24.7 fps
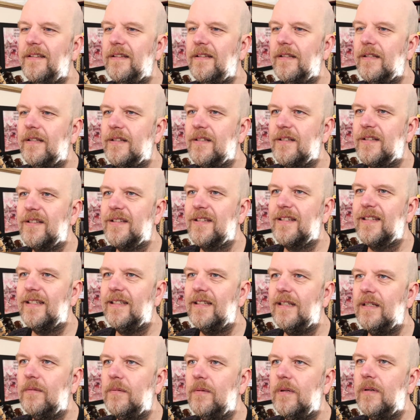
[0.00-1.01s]
doesn't
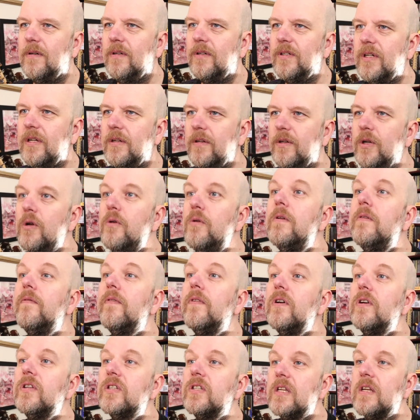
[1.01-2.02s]
say. Where is it?
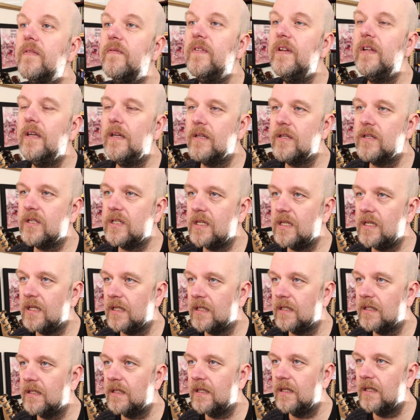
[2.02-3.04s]
University of Nicosia.
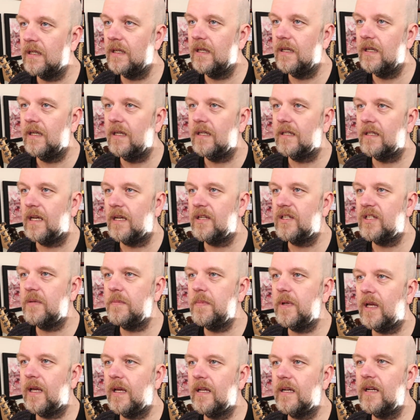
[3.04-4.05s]
They
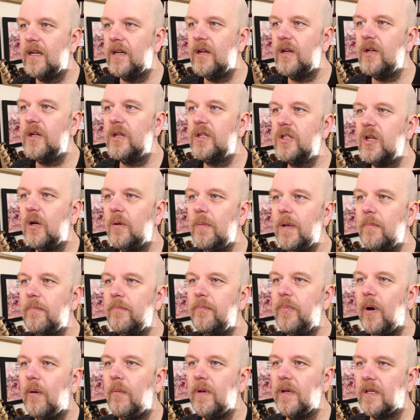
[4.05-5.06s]
simulated an atomic
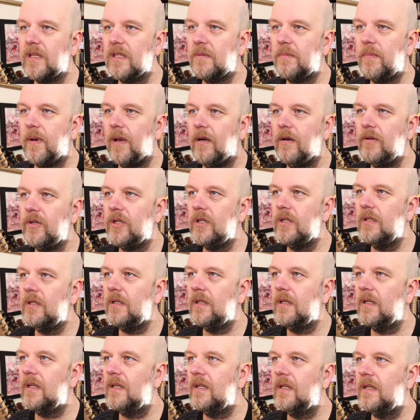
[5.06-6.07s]
bomb explosion.
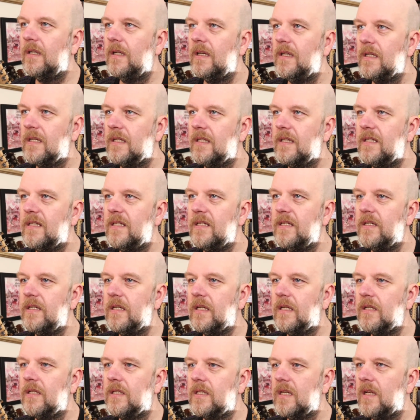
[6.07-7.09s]
This is
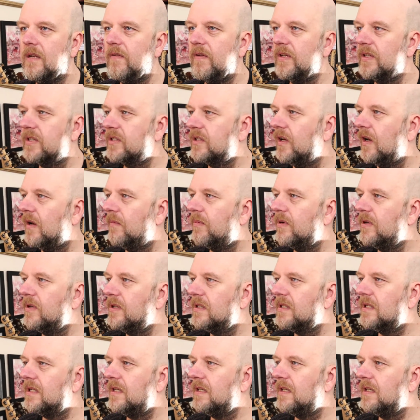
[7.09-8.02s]
Nicosia in Cyprus. Here you